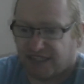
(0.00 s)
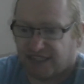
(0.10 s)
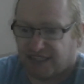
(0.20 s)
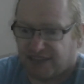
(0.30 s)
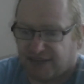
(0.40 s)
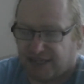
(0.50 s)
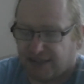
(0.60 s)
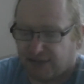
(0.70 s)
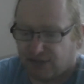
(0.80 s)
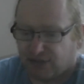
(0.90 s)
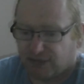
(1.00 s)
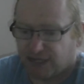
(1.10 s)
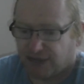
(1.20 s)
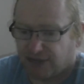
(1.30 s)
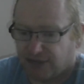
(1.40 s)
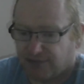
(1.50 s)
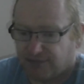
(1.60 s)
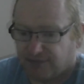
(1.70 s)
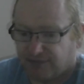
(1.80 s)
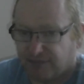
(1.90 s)
your radio into a dummy load
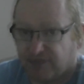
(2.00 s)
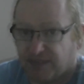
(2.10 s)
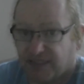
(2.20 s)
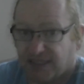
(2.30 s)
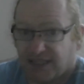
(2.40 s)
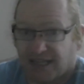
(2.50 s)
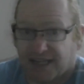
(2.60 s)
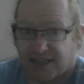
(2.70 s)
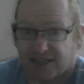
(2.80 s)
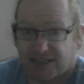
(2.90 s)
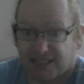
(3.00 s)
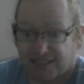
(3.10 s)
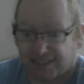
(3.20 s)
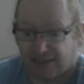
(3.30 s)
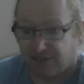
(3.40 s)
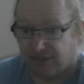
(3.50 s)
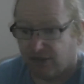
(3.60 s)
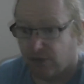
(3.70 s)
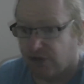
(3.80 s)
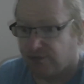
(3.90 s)
and test it
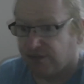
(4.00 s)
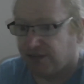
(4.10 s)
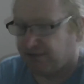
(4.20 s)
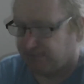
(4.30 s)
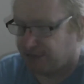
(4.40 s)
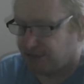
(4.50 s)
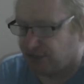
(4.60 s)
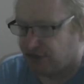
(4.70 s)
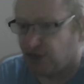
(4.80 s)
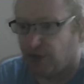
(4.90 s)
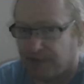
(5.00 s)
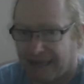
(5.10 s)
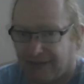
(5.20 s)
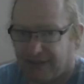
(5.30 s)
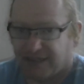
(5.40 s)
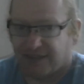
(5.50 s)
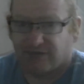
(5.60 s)
with pretty much full power, then